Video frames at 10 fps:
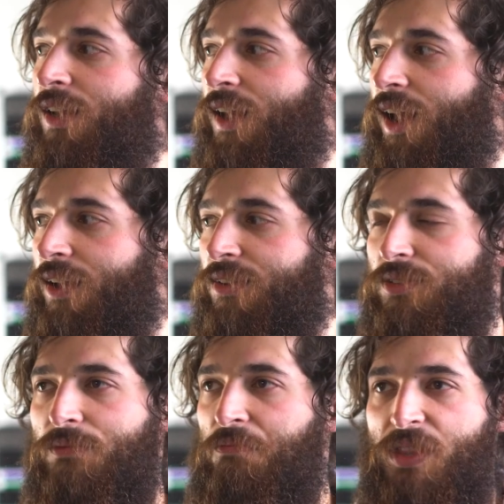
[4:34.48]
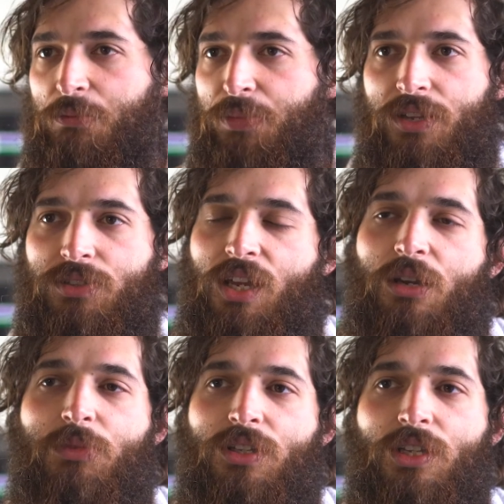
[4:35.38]
that has the best
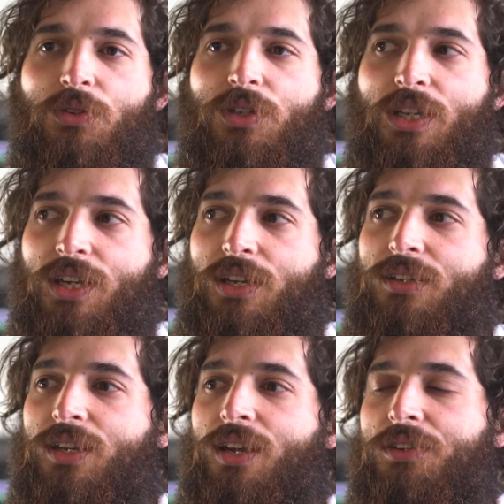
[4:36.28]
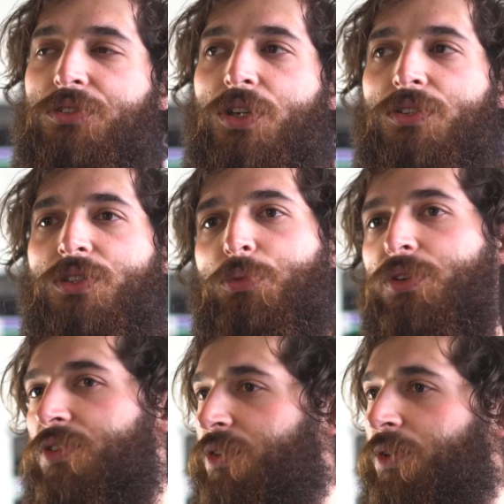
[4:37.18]
camera that you can get just to put
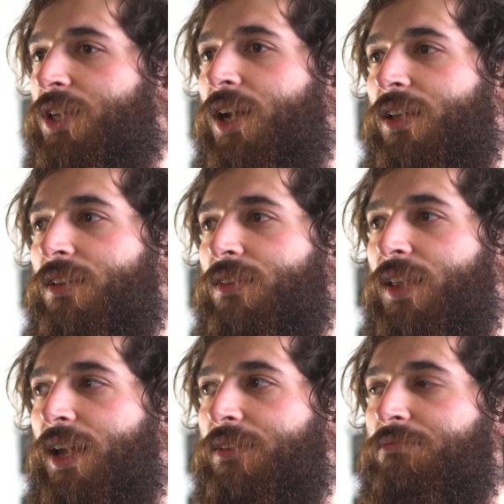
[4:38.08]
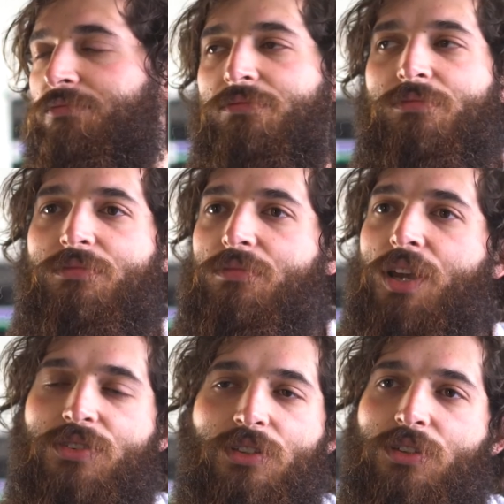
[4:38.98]
a screen on it that
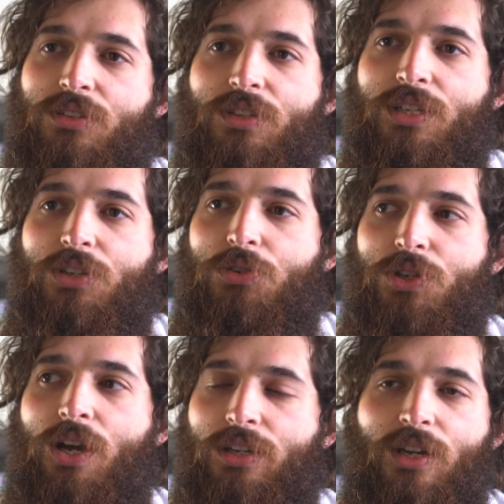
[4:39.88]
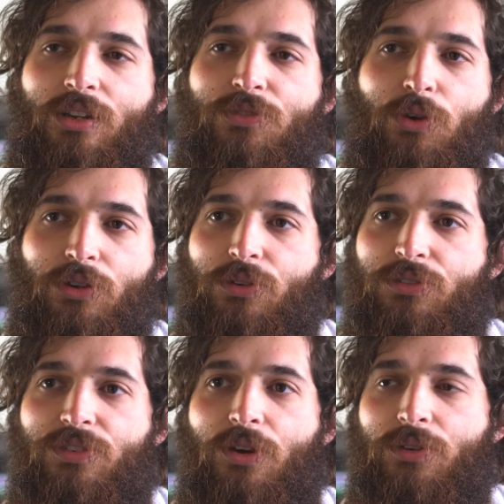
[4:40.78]
makes it look like you shot it on a 4-year-old
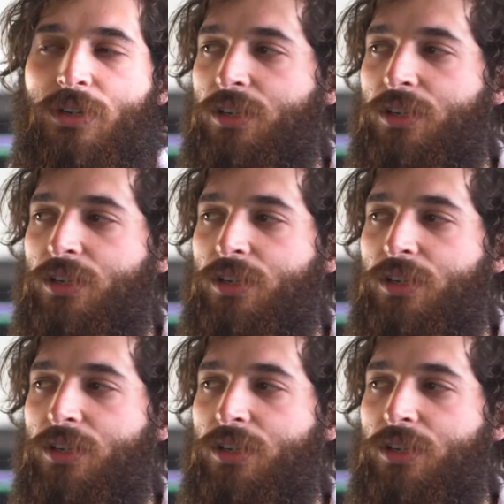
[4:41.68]
phone.